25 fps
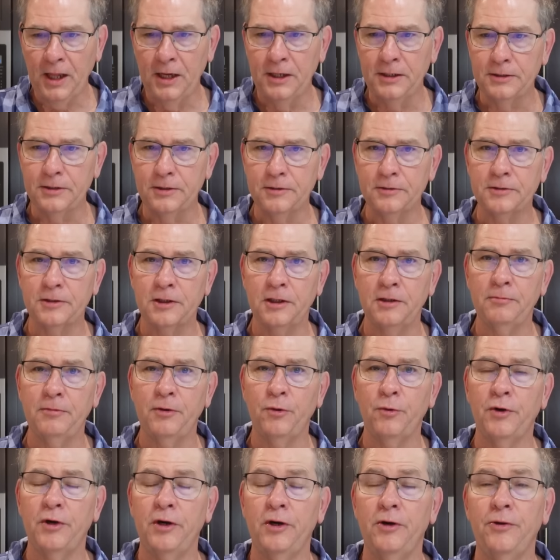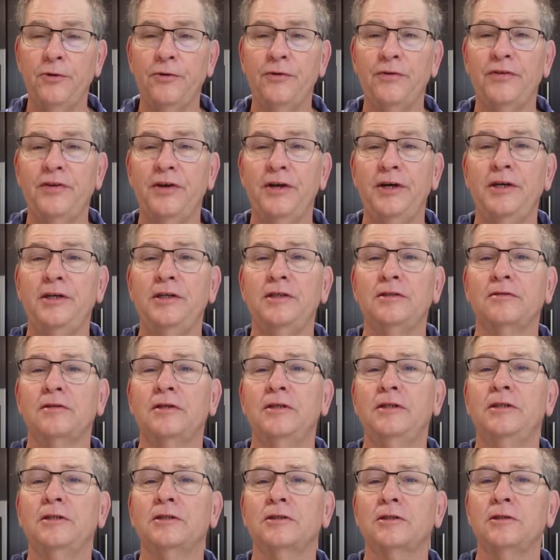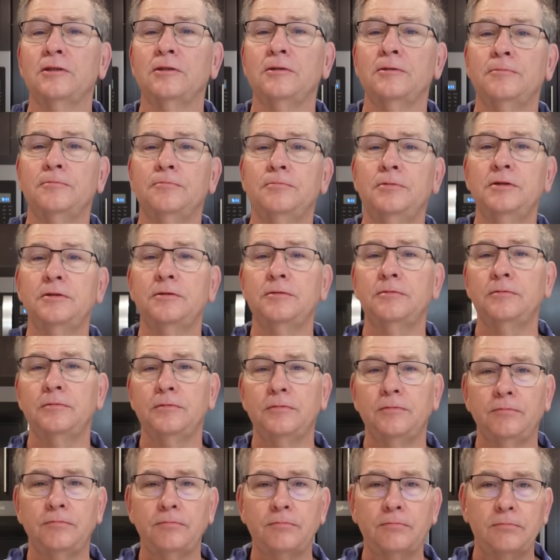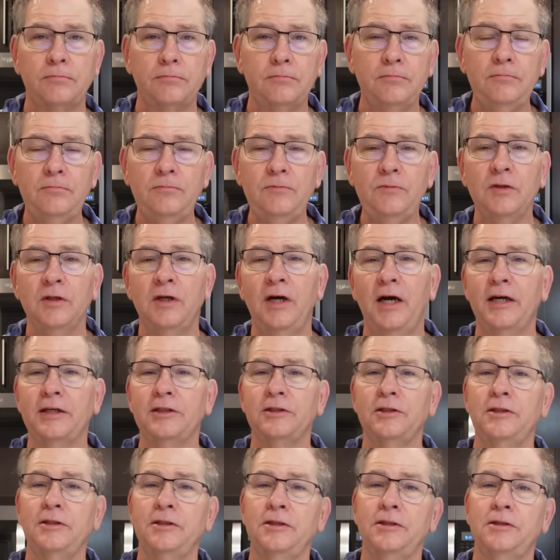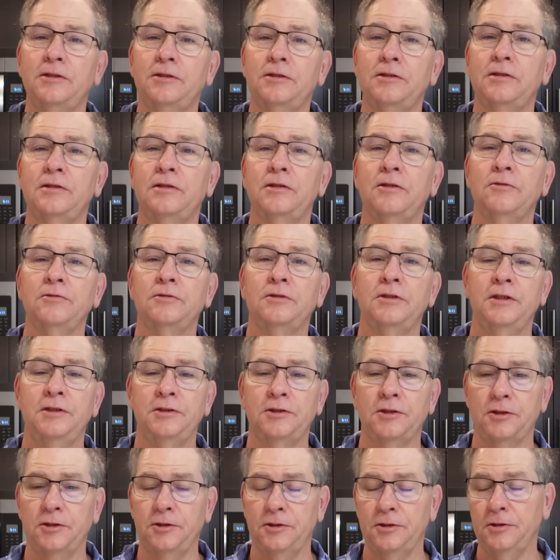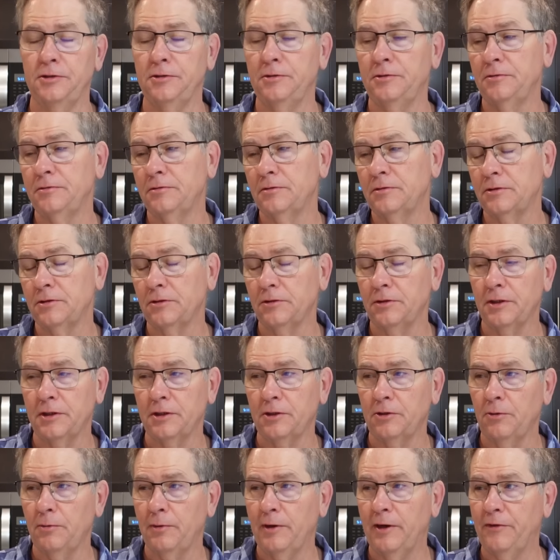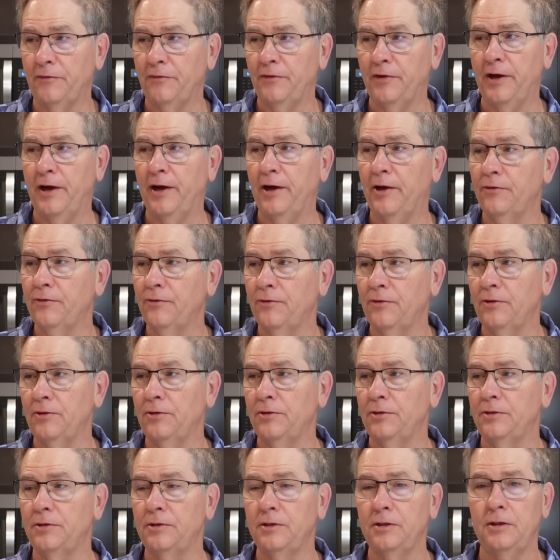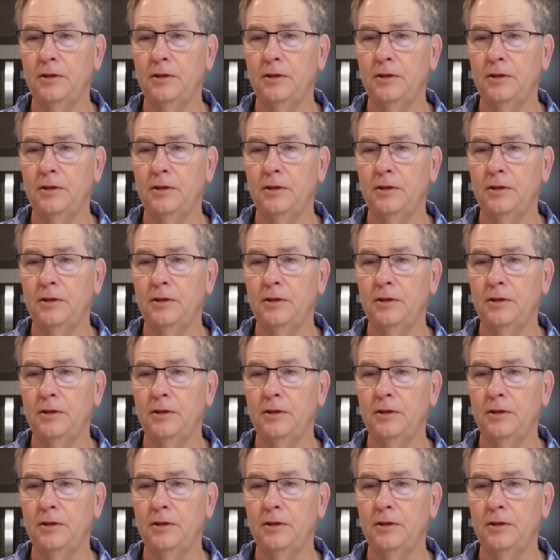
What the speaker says: so it's gonna be one of those days, right? So, but actually, those days are good. So they go by fast, and